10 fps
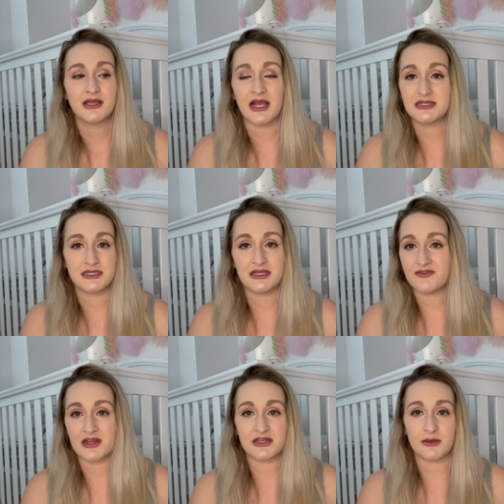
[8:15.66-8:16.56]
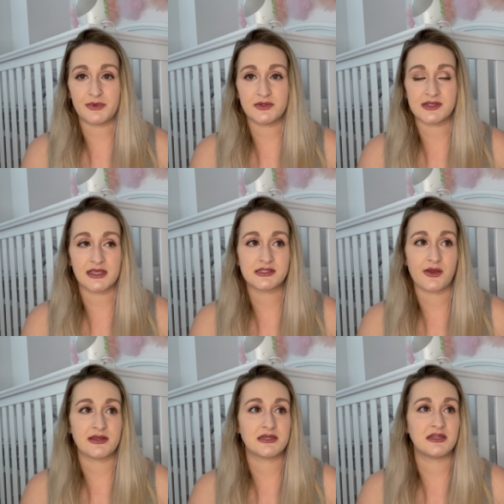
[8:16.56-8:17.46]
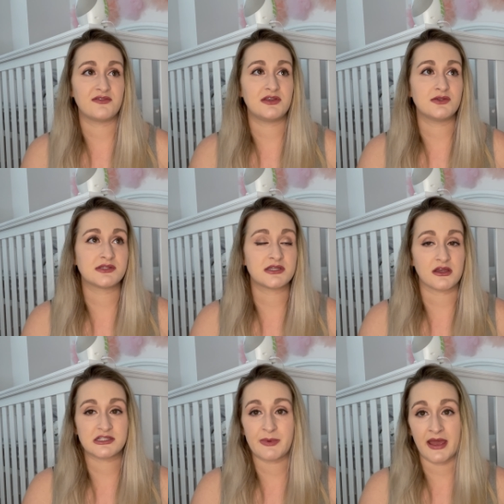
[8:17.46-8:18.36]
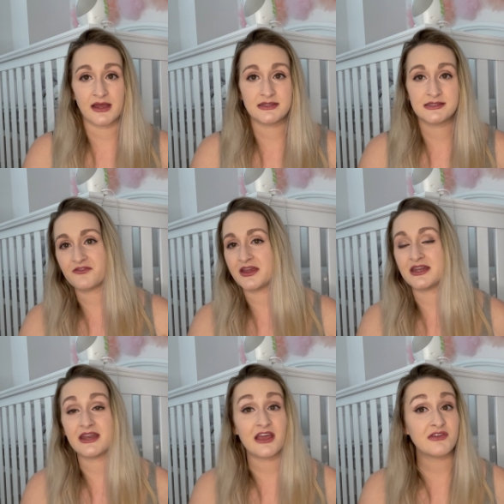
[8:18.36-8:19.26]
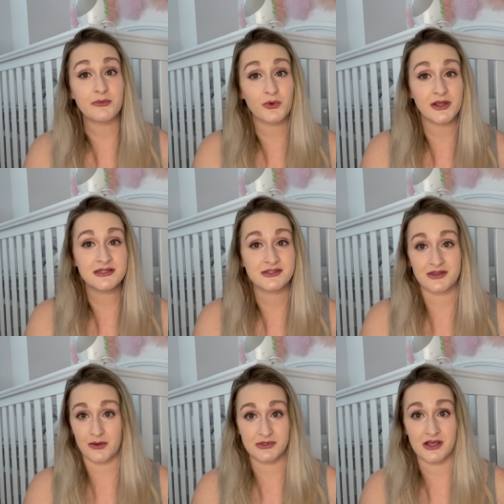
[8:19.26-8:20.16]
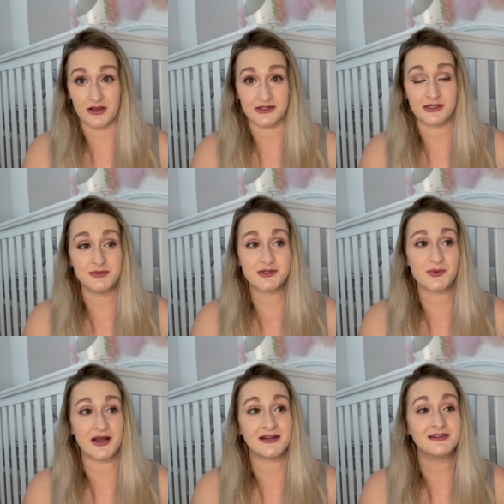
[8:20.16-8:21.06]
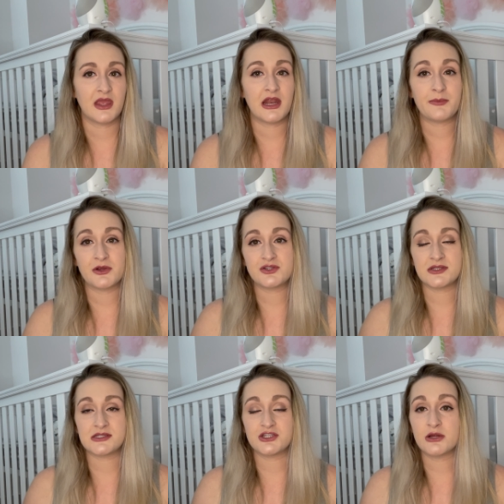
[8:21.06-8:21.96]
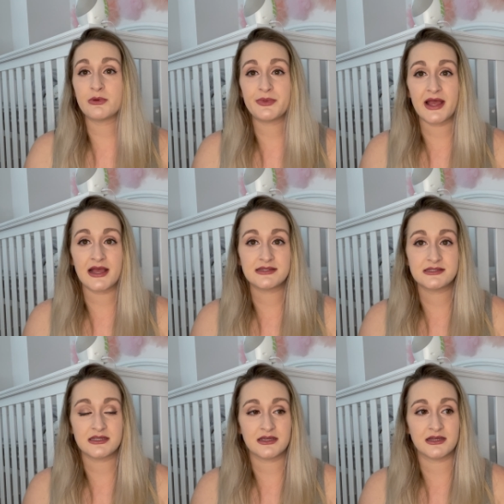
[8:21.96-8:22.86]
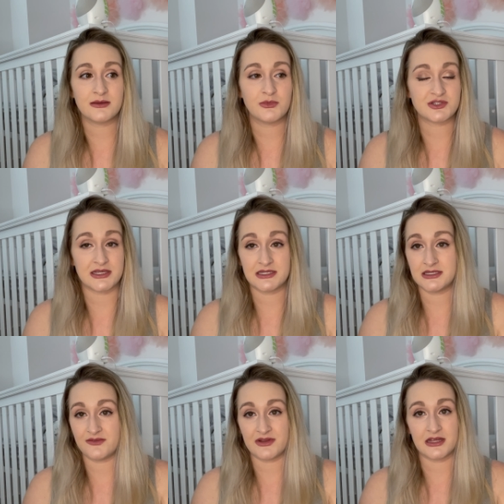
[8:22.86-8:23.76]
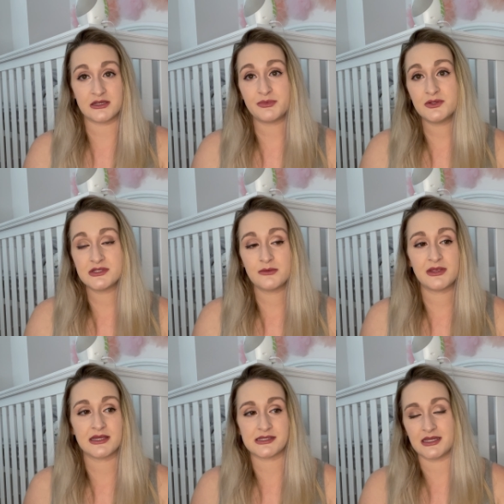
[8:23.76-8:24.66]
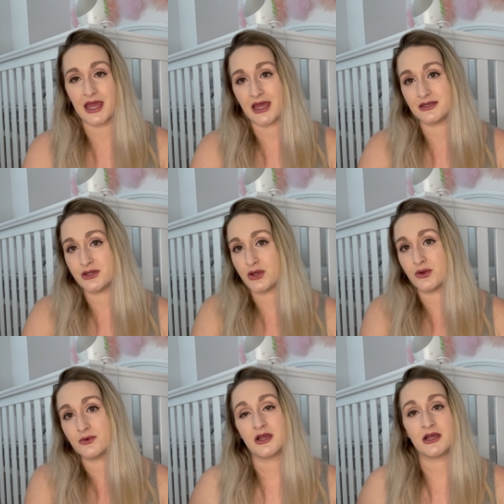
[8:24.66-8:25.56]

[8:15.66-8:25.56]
I didn't even end up using. So I didn't even use the Tux pads. I didn't have hemorrhoids, so that was awesome as well. And I purchased the Dermoplast, which I didn't even end up using because I'd had no